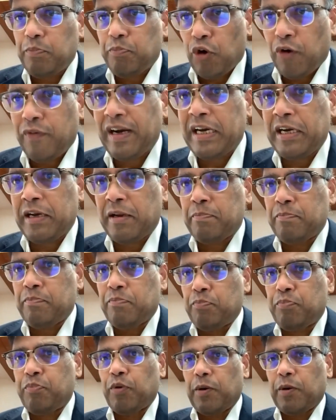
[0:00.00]

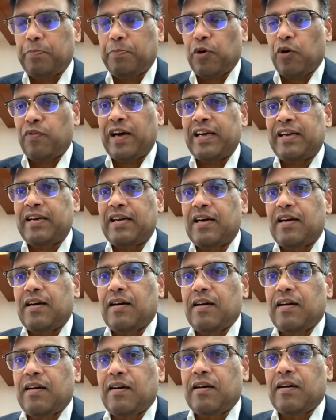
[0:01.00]
provide
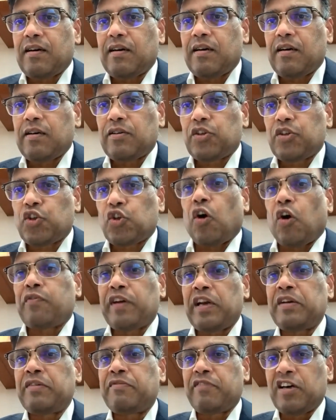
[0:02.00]
a
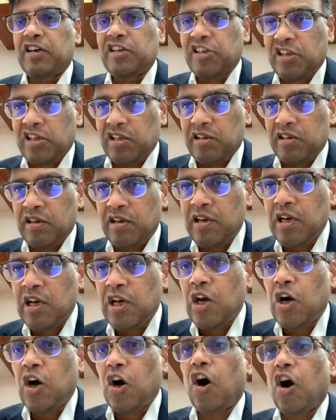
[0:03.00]
sovereign version
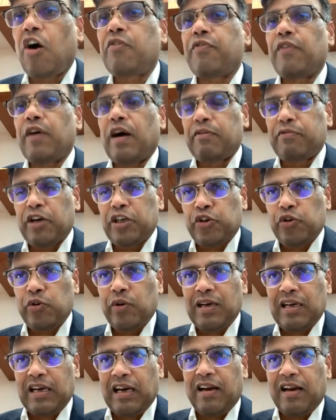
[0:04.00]
of a
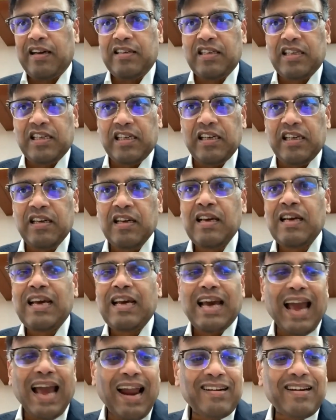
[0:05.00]
virtual currency
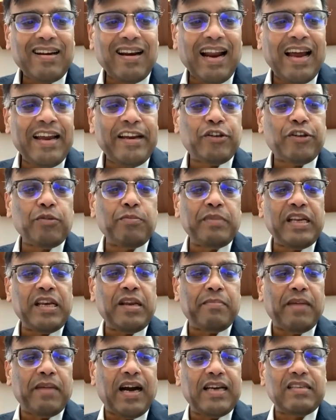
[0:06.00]
and try to
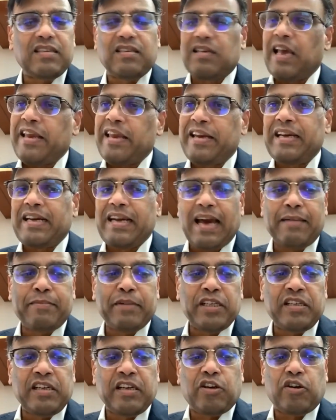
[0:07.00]
minimize any
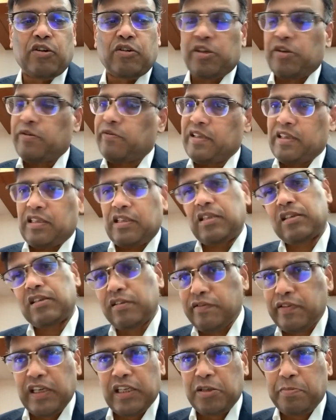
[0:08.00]
damaging consequences
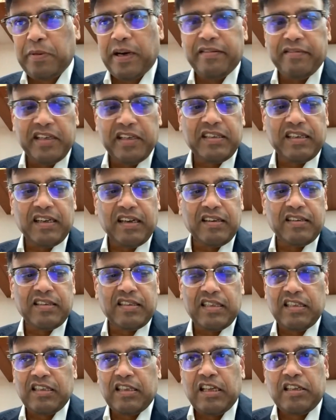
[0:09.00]
of such private
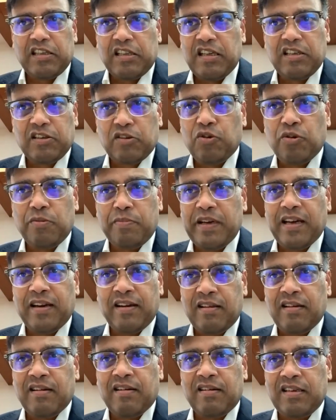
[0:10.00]
currencies. This could be
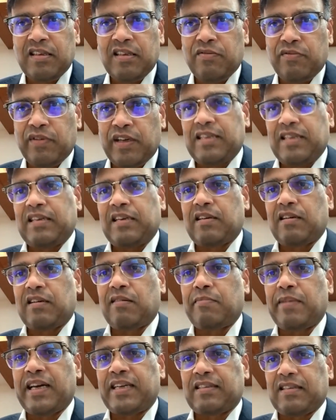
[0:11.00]
another reason why
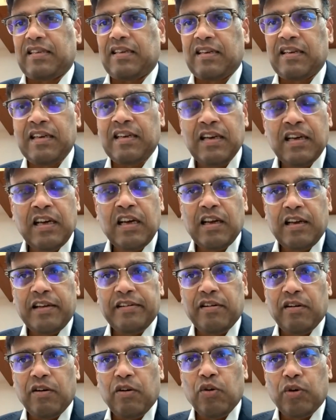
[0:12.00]
central banks are,
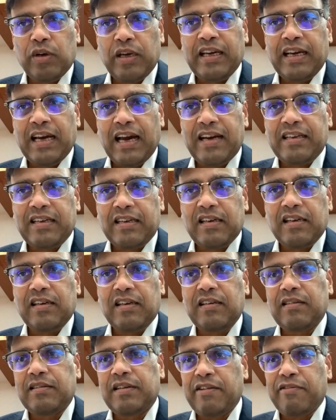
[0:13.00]
looking at
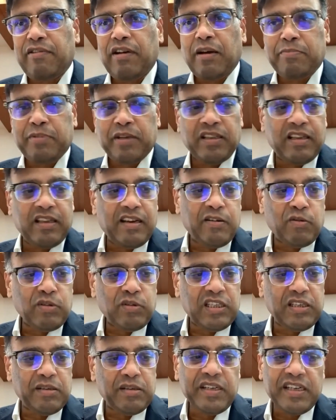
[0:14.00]
developing their own
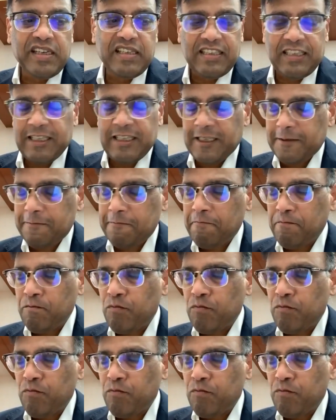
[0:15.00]
CBDCs.